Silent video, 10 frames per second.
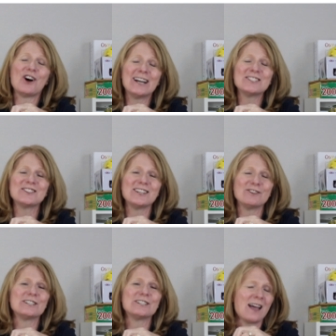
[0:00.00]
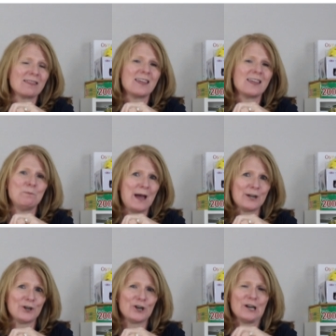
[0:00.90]
honestly, there is nothing
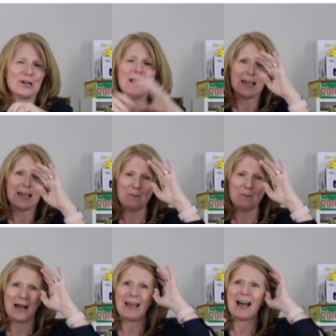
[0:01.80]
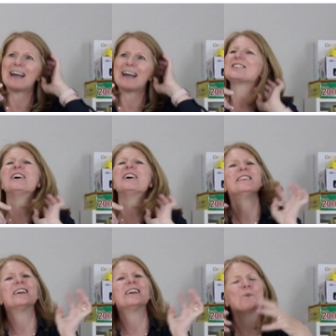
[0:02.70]
better in my eyes
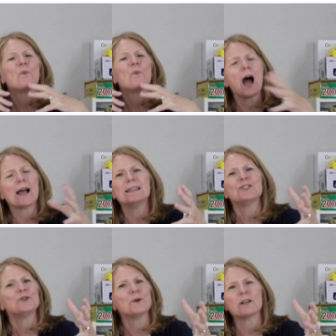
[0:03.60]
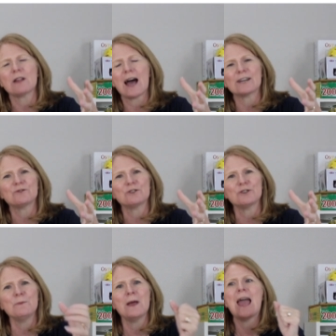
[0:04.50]
than to walk into a
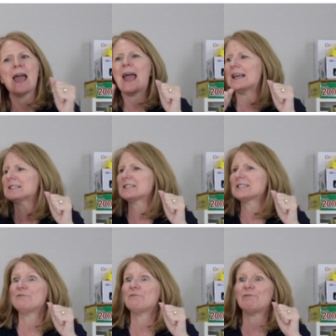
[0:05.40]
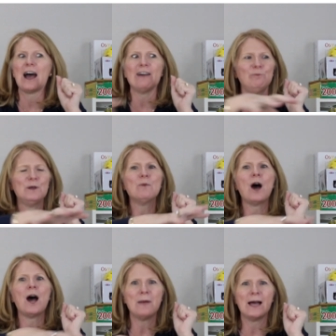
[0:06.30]
classroom and see 5
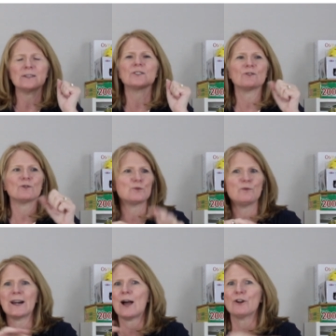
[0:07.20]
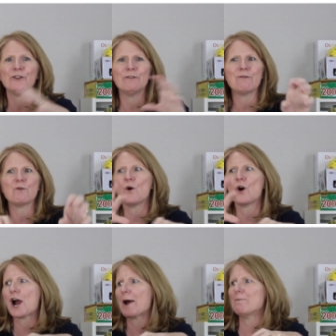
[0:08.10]
BeeBot mats spread out on the
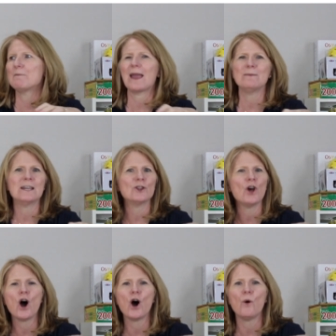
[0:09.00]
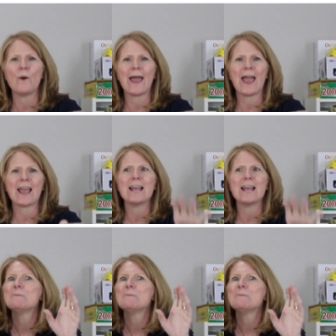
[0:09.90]
floor, maybe in the hallway,